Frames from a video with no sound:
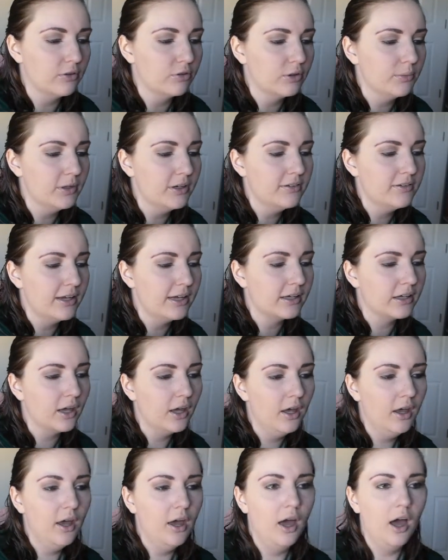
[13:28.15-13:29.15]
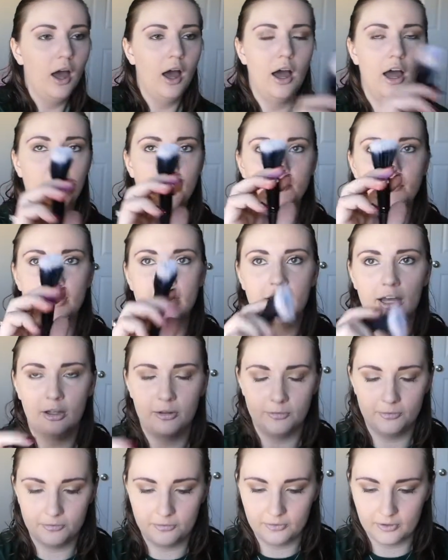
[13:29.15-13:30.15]
So I'm going to take an
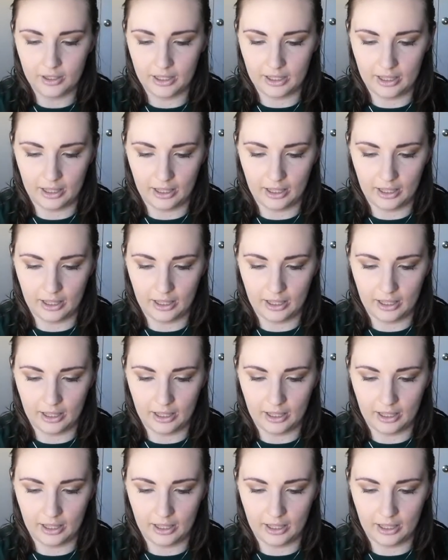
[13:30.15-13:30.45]
e.l.f.